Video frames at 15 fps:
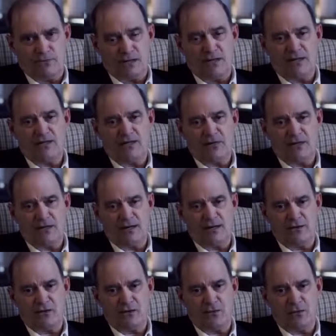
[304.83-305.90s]
They need their day
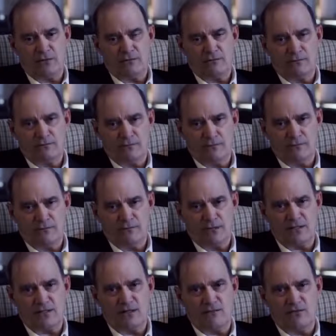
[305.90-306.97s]
in court
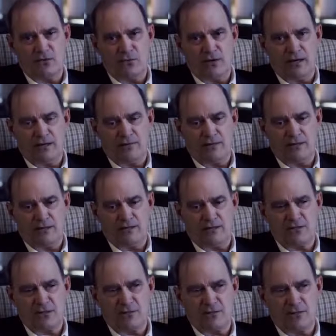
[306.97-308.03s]
instead of doing everything in
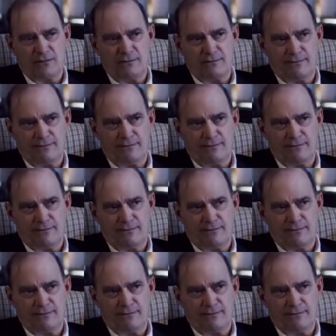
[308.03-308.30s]
secret.